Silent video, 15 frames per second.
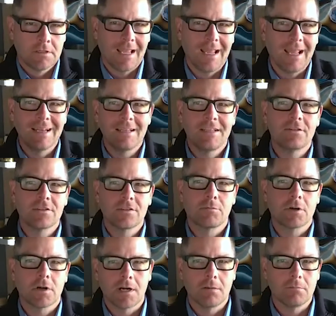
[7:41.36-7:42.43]
and here's a
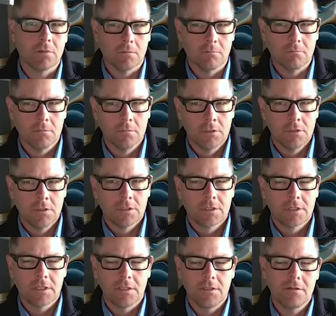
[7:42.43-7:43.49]
problem.
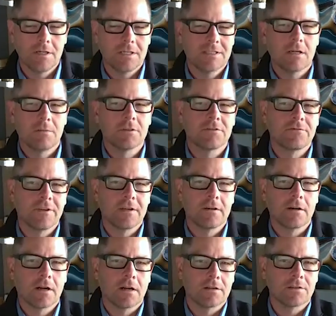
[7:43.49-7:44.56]
Can you guys help us figure
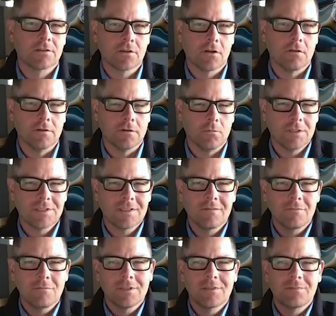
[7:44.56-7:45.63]
out how to solve it?
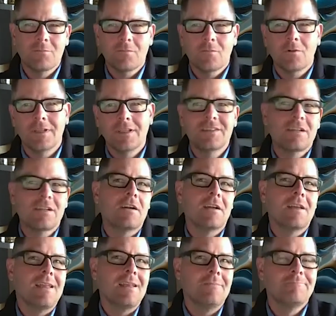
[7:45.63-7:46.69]
Is there
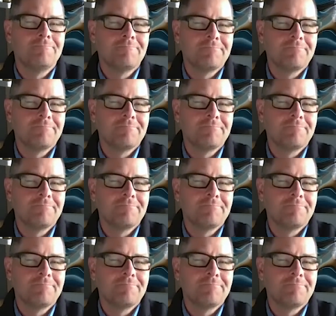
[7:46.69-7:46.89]
a